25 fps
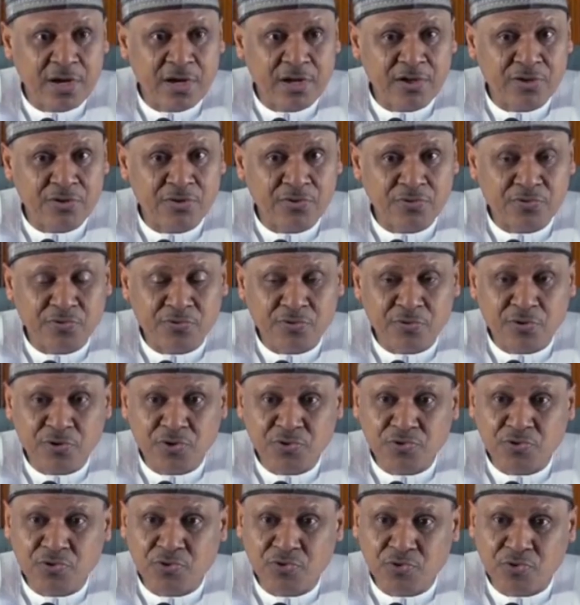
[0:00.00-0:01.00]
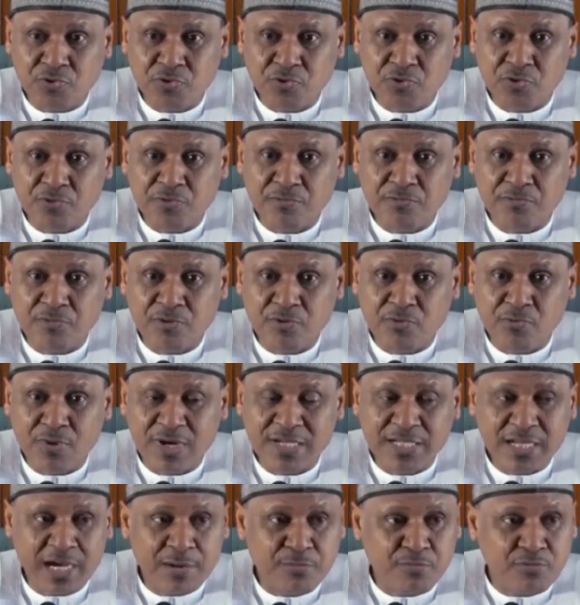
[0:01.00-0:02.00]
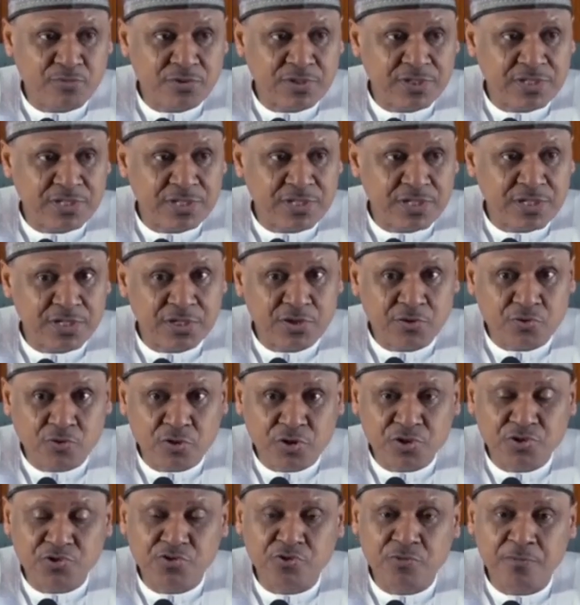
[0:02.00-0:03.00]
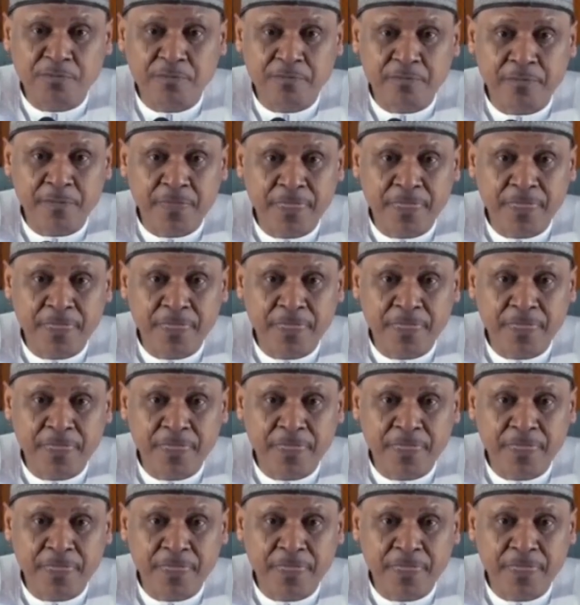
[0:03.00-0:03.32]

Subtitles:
You also saw what happened in the courtroom,